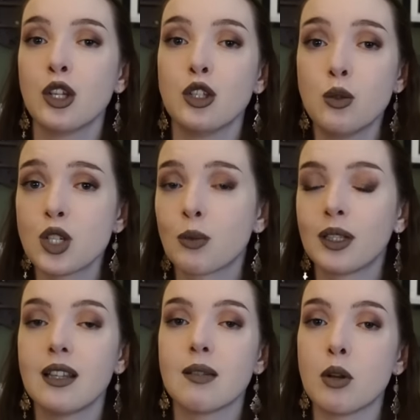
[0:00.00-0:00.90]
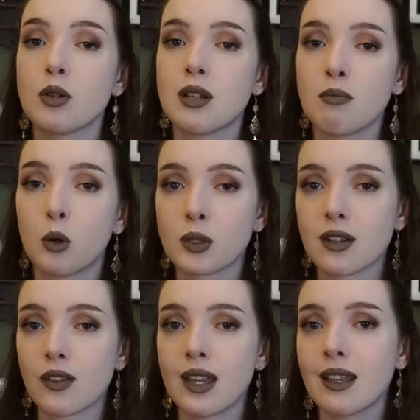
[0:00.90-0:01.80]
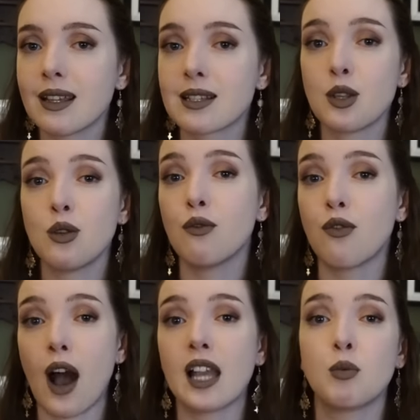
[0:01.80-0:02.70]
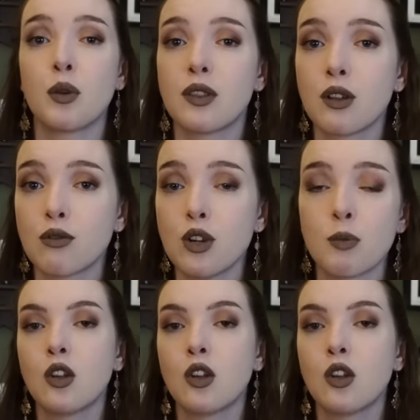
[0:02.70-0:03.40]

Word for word: usually the most important thing is that you vibe with the group,